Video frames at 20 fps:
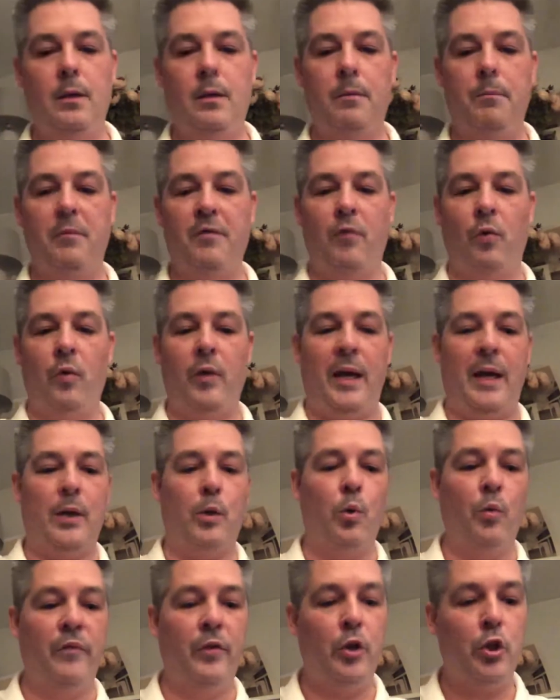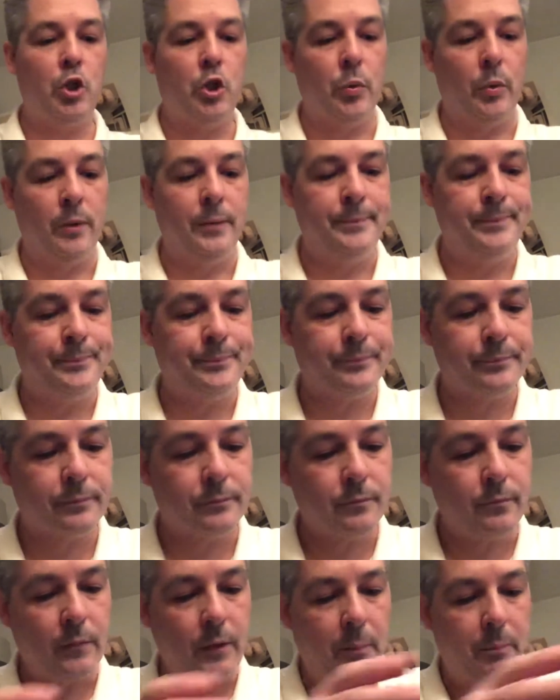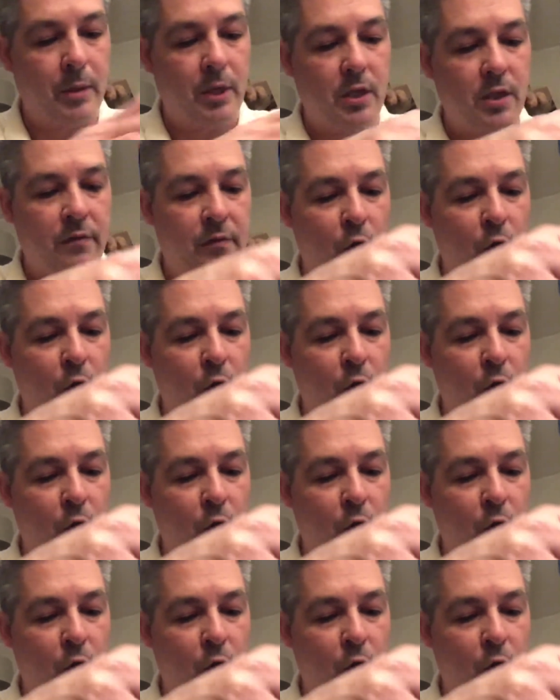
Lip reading: Before they had to go virtual because of